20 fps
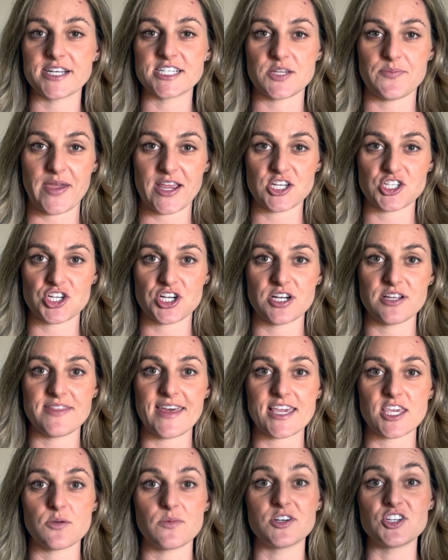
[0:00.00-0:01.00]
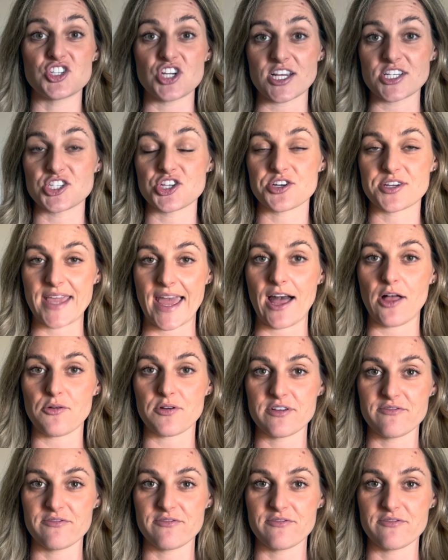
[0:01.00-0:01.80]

to make sure that you adjust your calorie